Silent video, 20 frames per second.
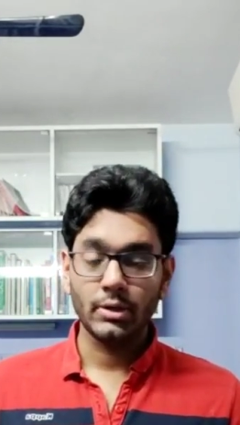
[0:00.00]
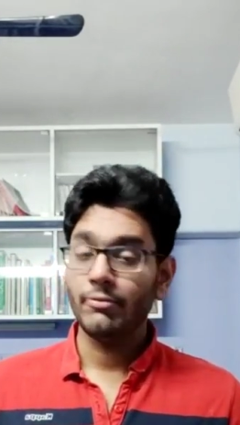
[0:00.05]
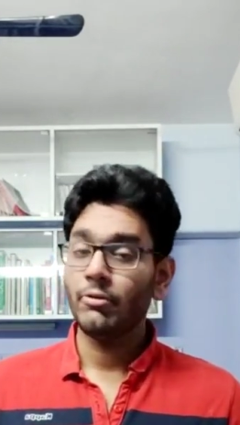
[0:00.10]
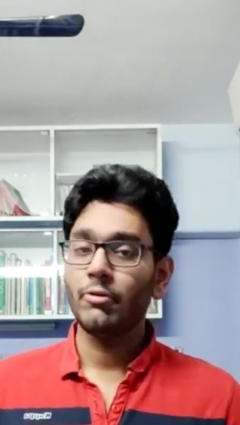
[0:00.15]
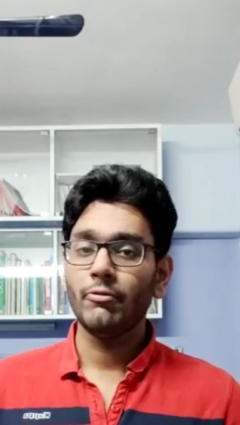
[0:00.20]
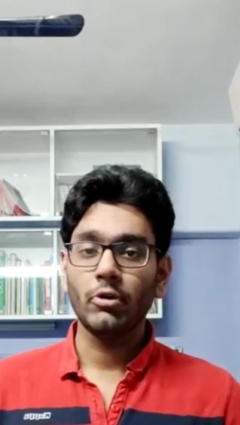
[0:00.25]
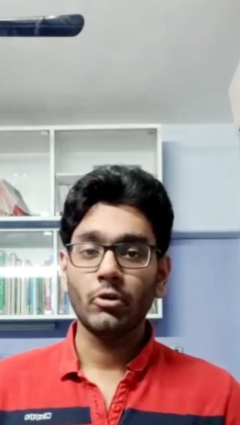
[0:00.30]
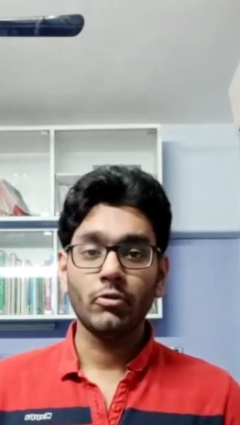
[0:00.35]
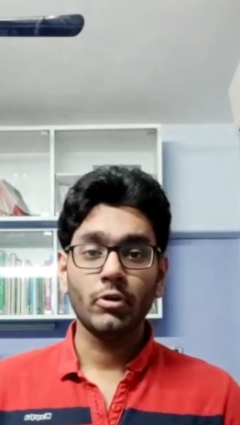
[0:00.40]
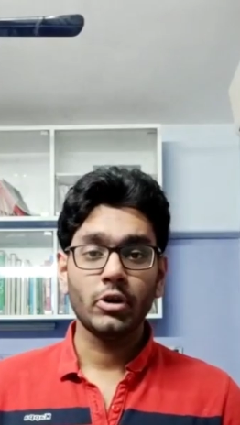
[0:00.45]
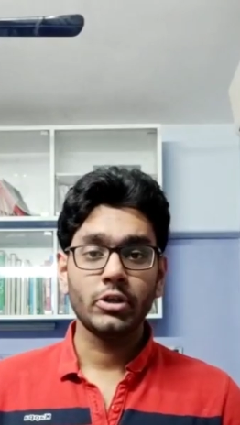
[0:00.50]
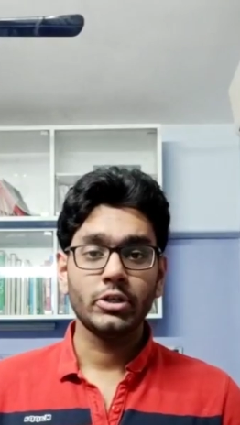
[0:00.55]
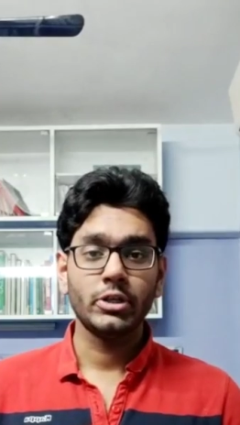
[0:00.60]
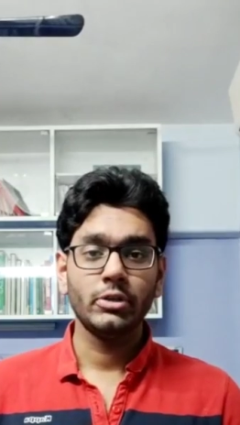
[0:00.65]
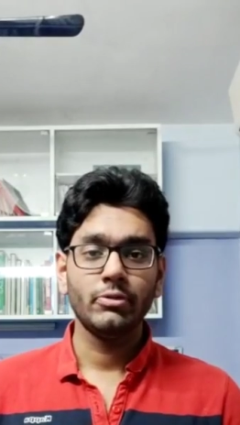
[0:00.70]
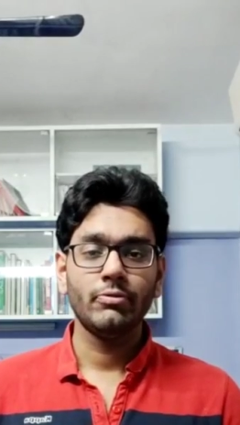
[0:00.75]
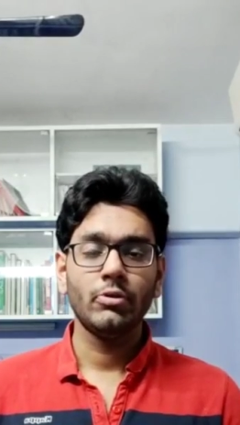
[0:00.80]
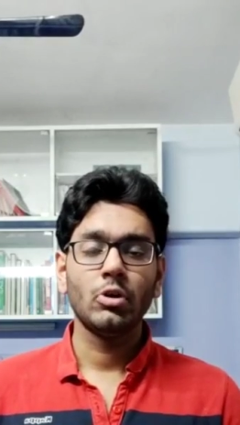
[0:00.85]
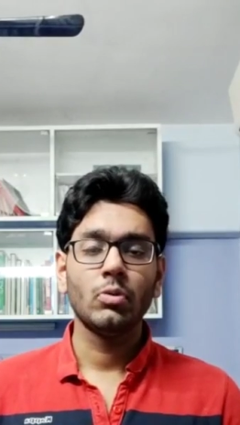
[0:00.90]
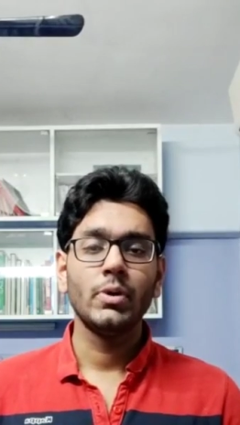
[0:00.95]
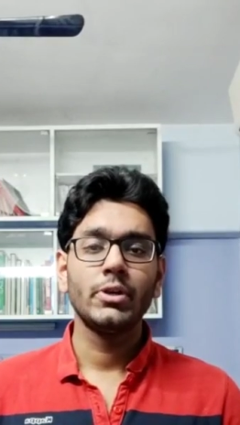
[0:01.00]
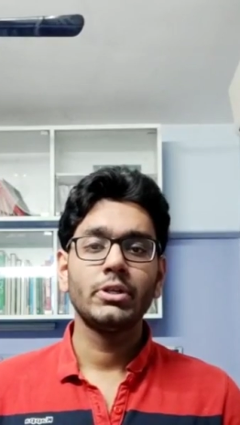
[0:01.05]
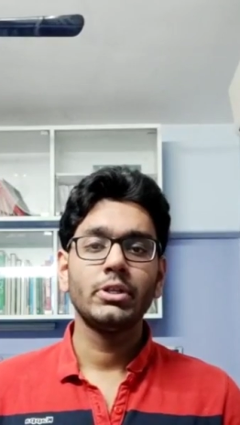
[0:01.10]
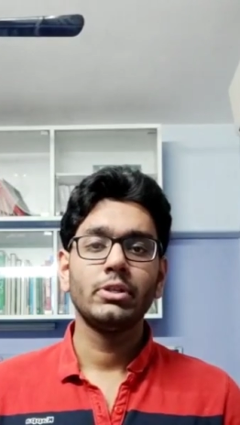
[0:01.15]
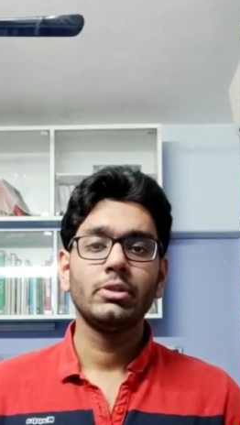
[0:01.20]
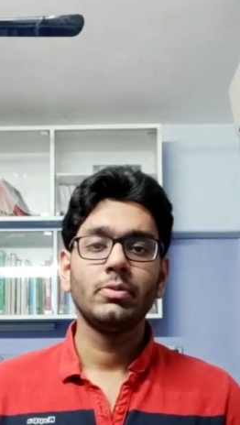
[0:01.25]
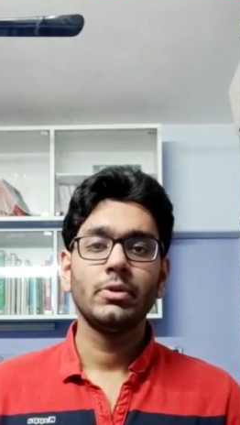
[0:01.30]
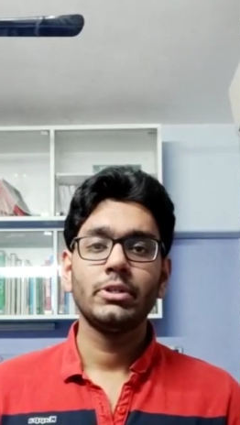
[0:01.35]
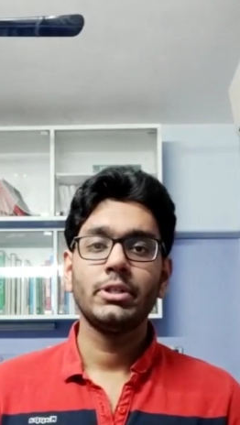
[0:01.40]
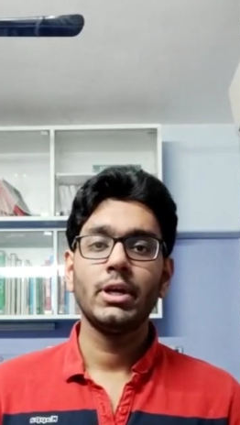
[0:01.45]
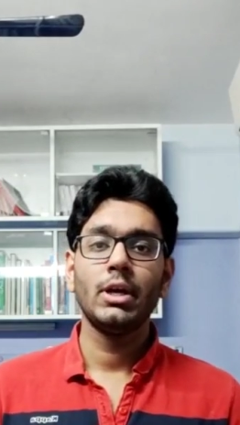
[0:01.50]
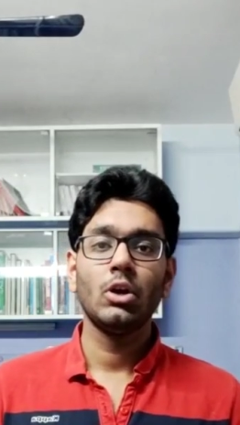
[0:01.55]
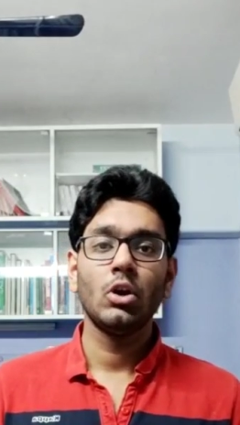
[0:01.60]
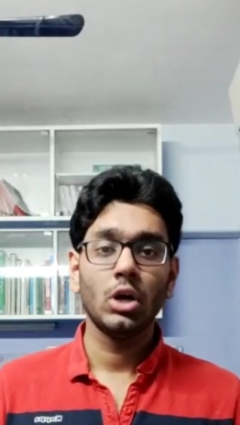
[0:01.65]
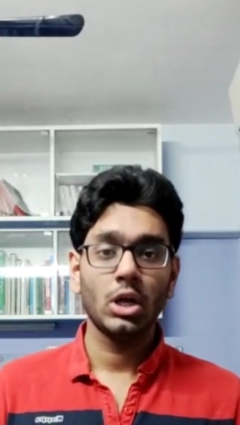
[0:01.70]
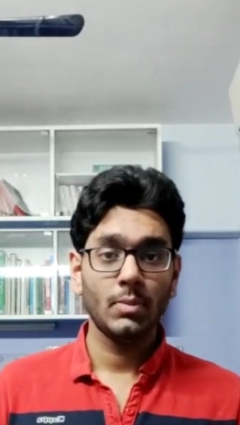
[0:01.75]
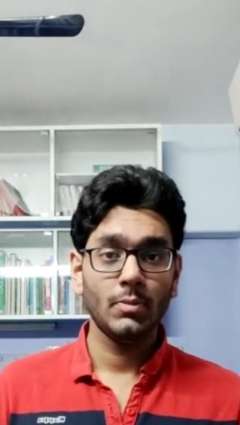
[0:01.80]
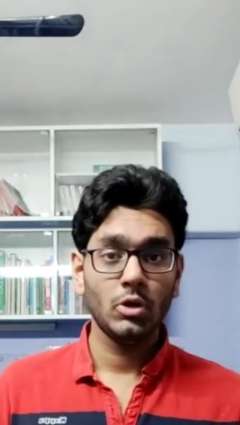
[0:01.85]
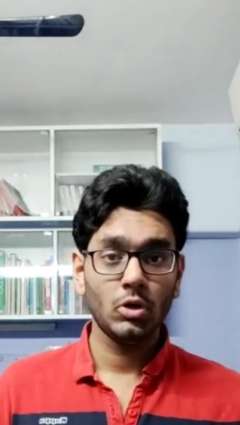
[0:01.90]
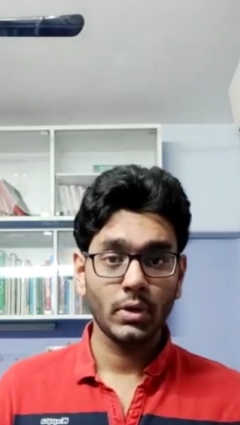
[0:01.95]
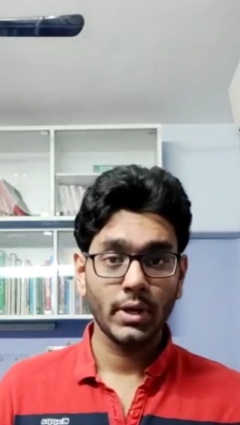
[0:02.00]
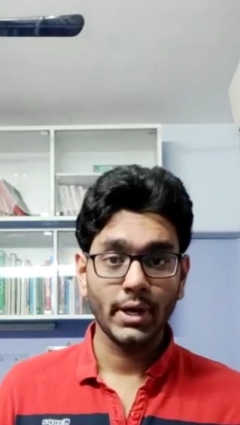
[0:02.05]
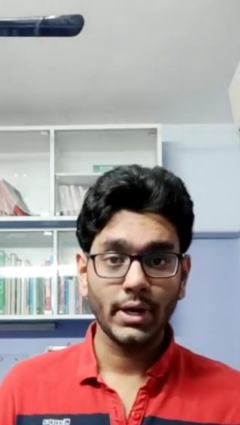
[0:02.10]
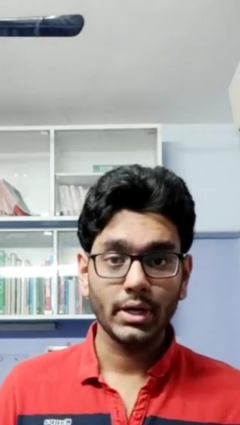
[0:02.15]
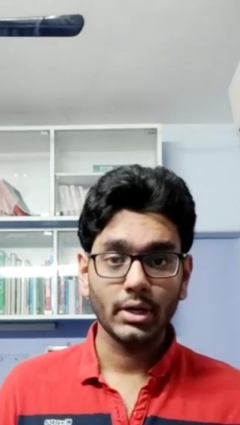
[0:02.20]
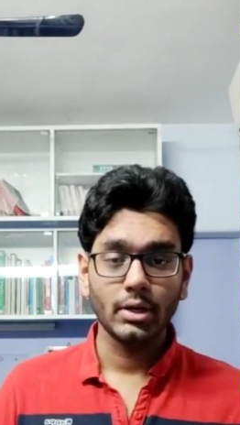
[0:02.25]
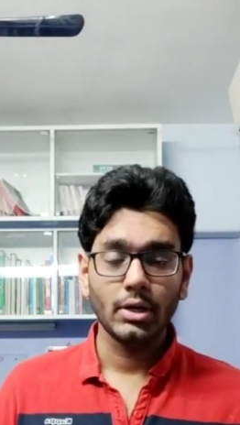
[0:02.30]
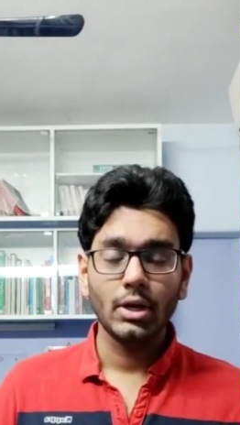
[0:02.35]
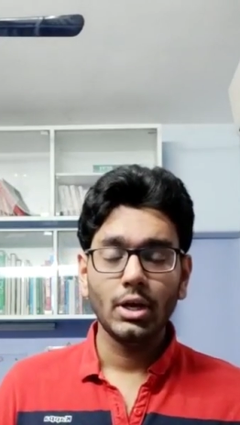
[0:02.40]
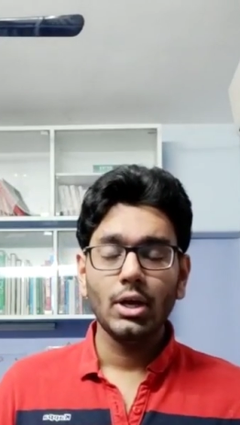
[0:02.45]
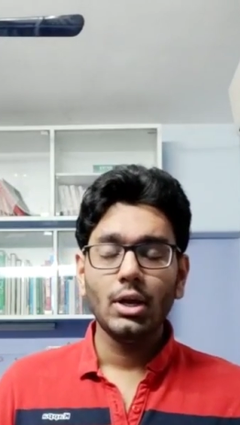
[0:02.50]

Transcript: for questions which they are not able to get.